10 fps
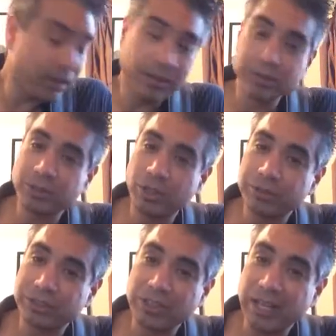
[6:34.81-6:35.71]
there's no
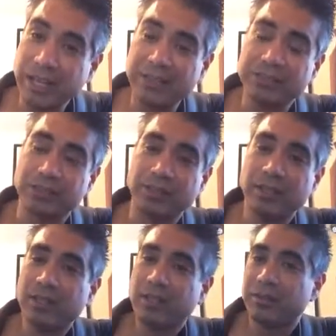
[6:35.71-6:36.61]
set answer
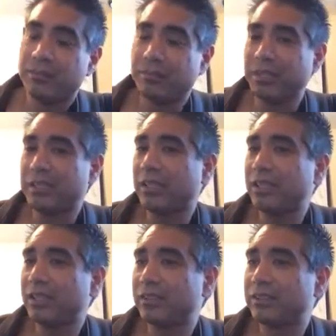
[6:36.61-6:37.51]

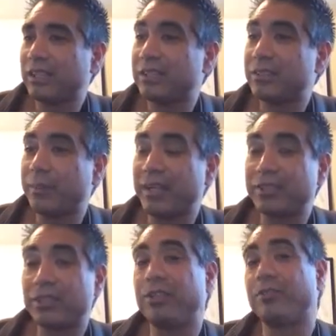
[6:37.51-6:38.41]
because it
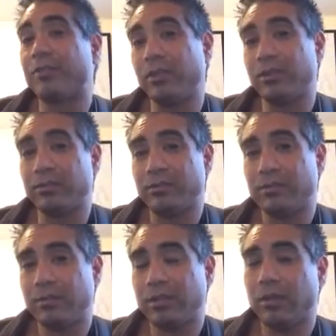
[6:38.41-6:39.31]
depends on your volume.
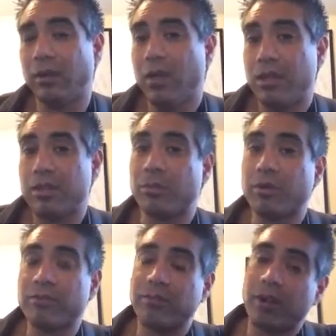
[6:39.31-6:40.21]
You know, the
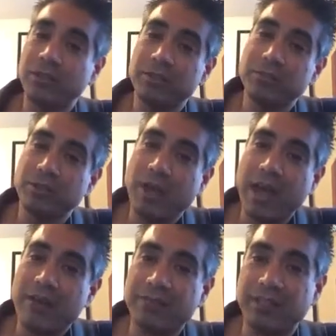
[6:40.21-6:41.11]
more volume you
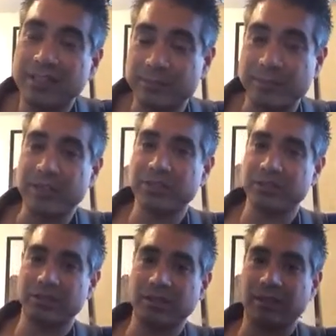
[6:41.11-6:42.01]
have, the less
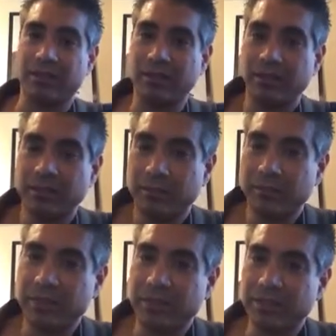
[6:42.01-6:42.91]
bass you need,
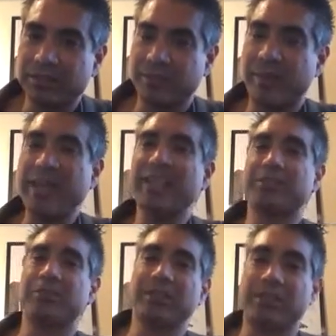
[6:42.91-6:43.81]
because
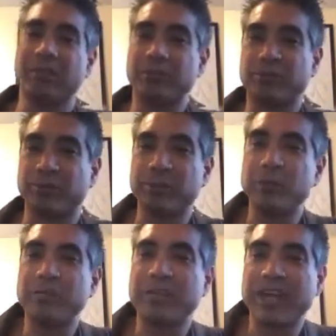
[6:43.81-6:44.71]
bass really comes from
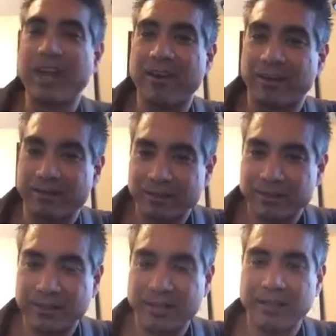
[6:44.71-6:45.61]
moving air.
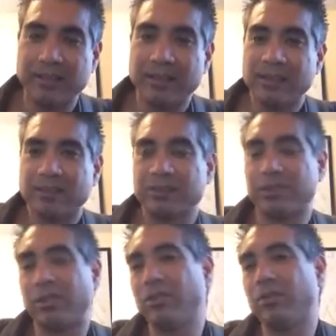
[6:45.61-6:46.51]
Okay,
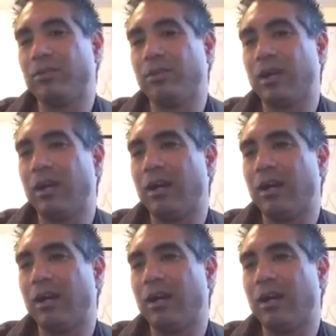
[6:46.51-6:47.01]
so